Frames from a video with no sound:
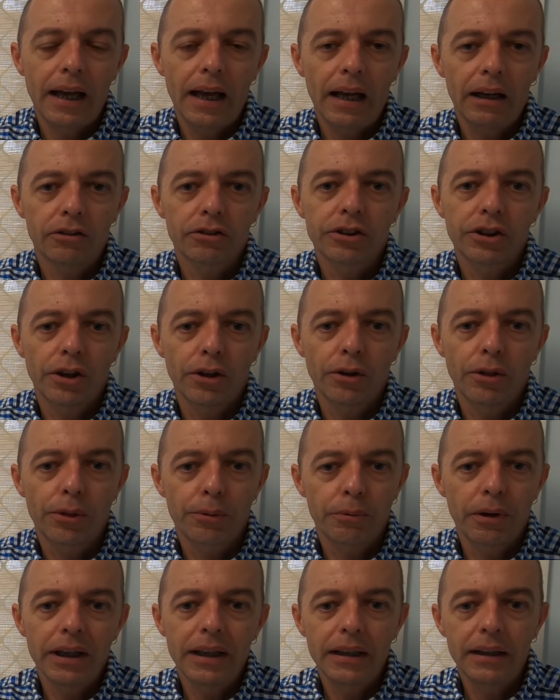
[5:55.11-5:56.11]
Atto
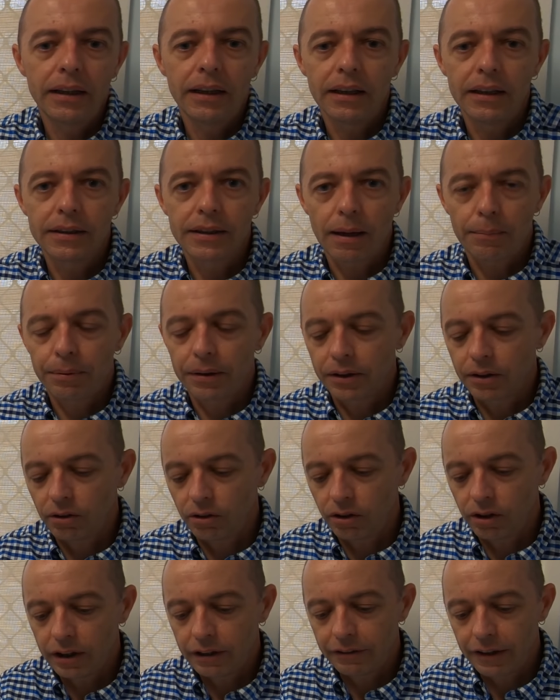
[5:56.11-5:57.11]
3 is up at the
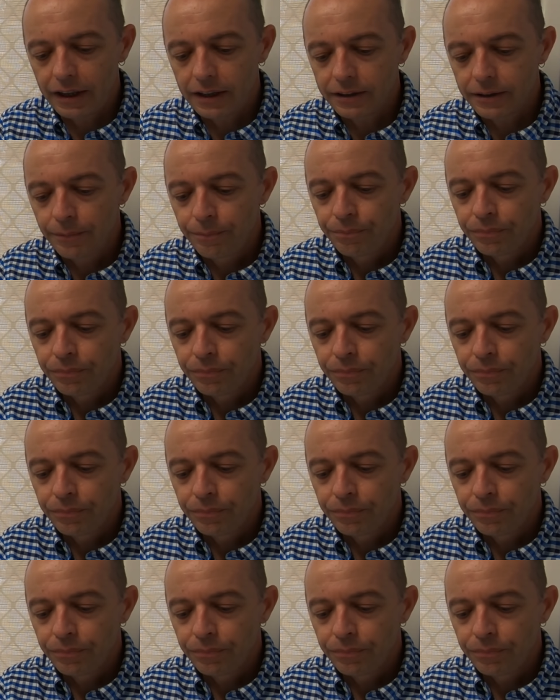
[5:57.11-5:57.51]
higher end.